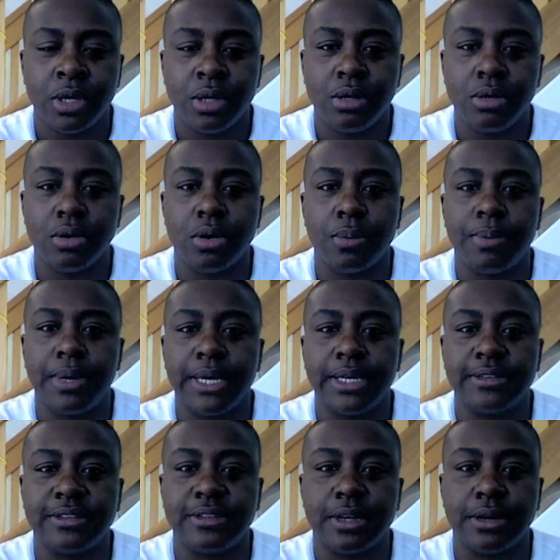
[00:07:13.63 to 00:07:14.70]
you know,
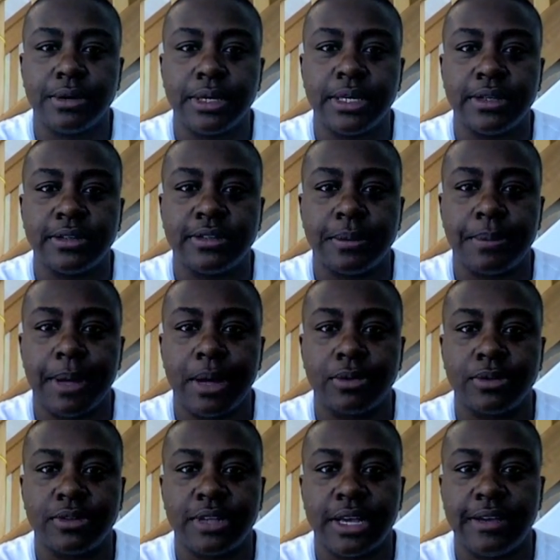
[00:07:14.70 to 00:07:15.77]
being serious about
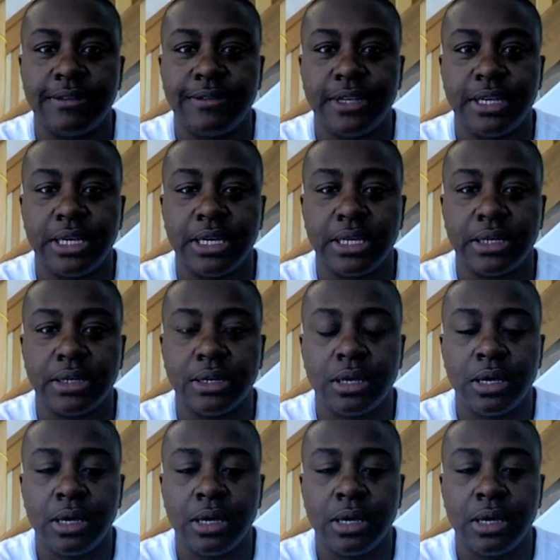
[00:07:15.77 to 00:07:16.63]
safety and,